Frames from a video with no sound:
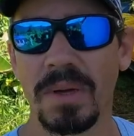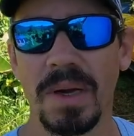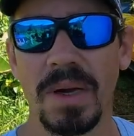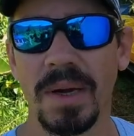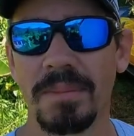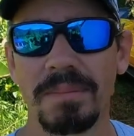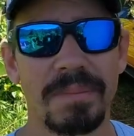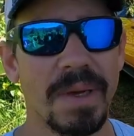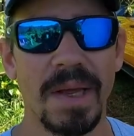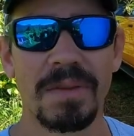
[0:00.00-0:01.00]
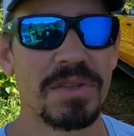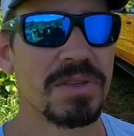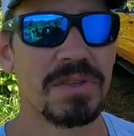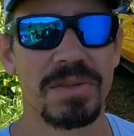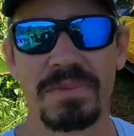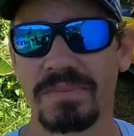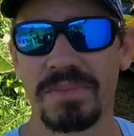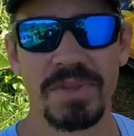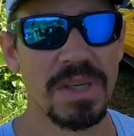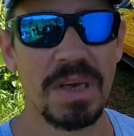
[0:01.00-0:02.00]
Uh, again, this is
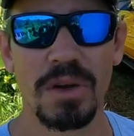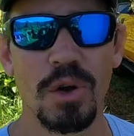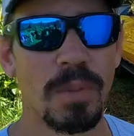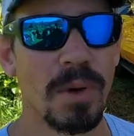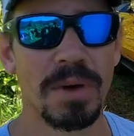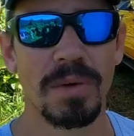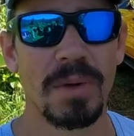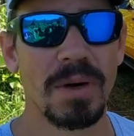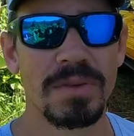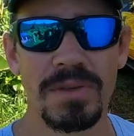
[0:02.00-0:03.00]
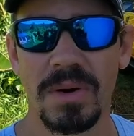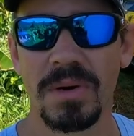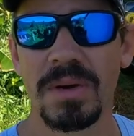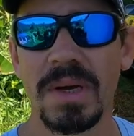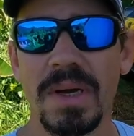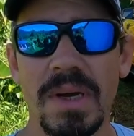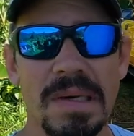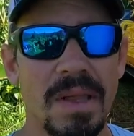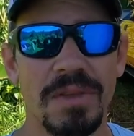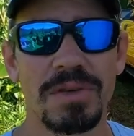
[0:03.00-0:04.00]
chicken coop run door, so
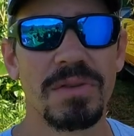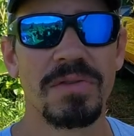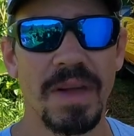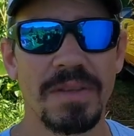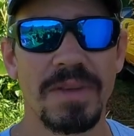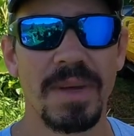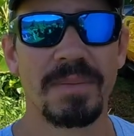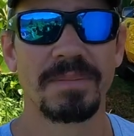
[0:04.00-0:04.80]
nothing too fancy.